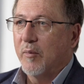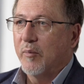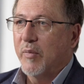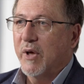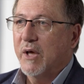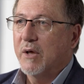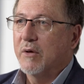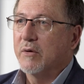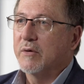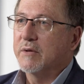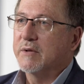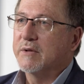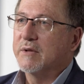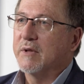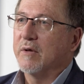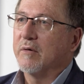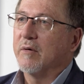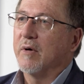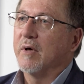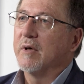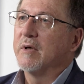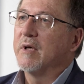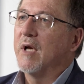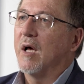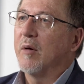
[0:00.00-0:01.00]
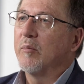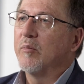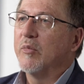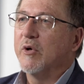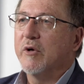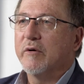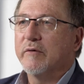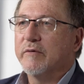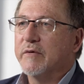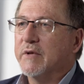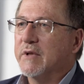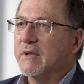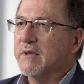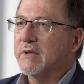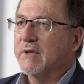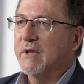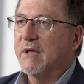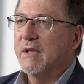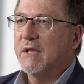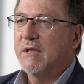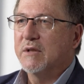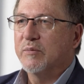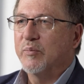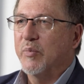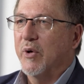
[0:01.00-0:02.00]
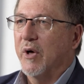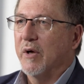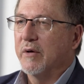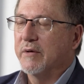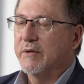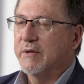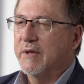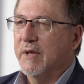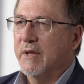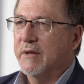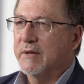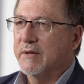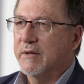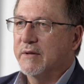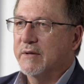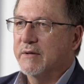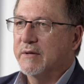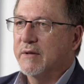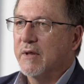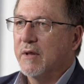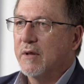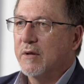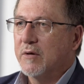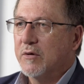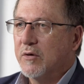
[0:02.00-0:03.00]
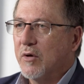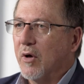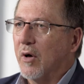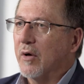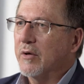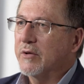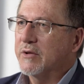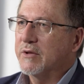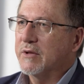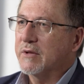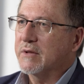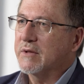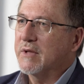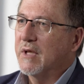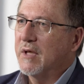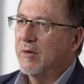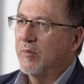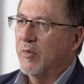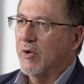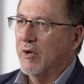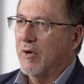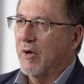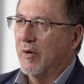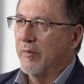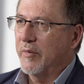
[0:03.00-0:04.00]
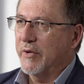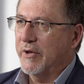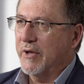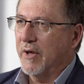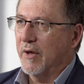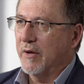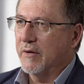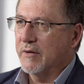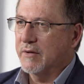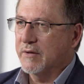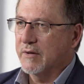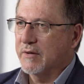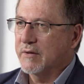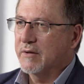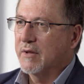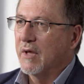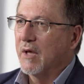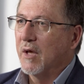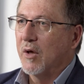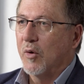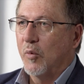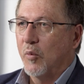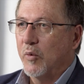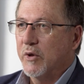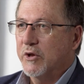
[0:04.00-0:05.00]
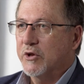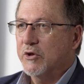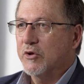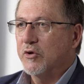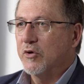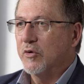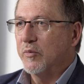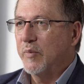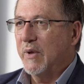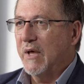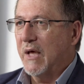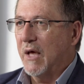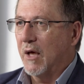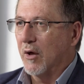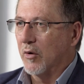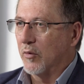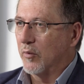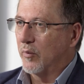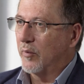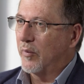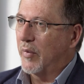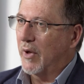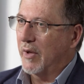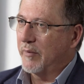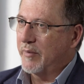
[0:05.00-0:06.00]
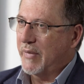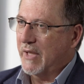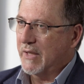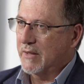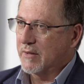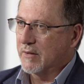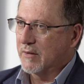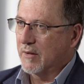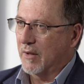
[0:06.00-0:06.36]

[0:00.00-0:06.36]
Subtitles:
because there are a number of disease processes, not just haemochromatosis, which could be helped by better